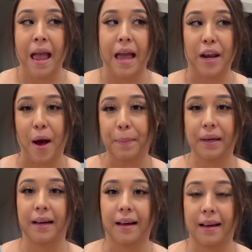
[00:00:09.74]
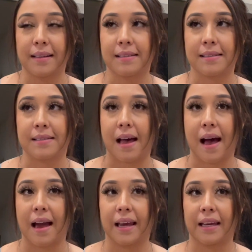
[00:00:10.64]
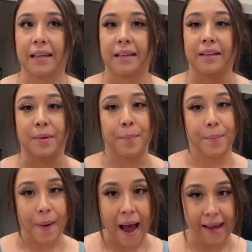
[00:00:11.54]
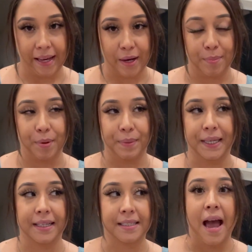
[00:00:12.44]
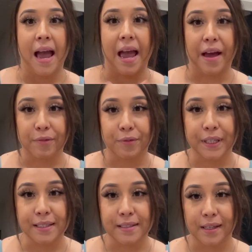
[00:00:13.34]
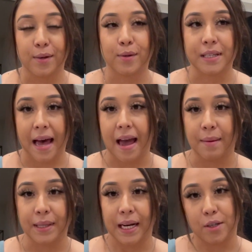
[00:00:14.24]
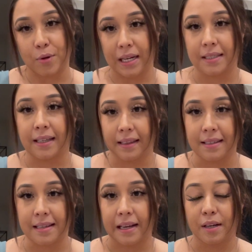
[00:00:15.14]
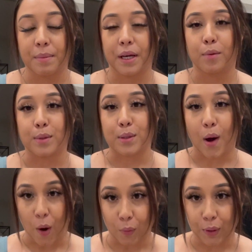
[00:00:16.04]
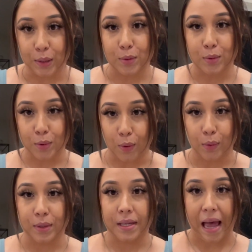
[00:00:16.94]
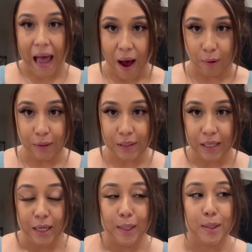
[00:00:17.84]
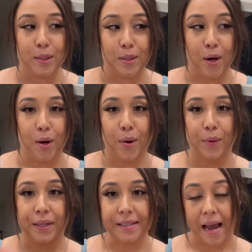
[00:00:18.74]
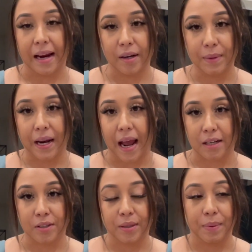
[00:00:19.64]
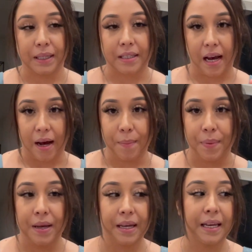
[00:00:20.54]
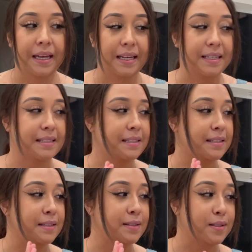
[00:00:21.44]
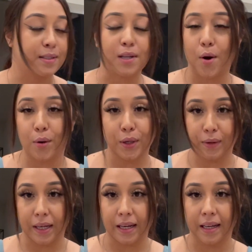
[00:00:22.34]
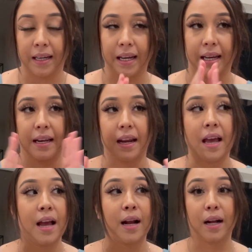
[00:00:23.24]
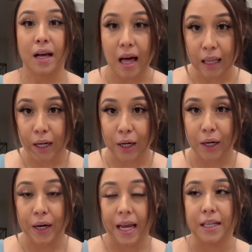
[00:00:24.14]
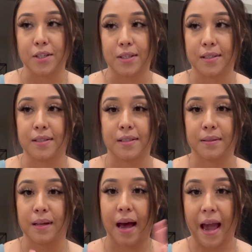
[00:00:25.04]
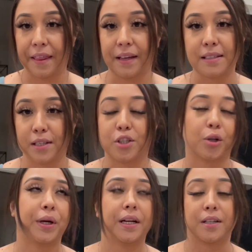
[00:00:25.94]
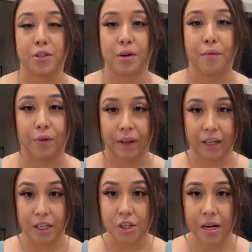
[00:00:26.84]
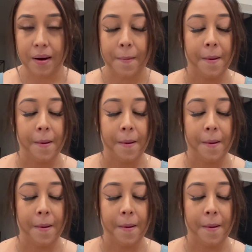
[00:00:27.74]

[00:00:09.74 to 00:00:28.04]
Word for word: And not because I couldn't buy it, but because every single time that I tried to get this item, it was always sold out. So this item that I actually picked up is so unique in color and just, I think it's such a great addition for the kitchen.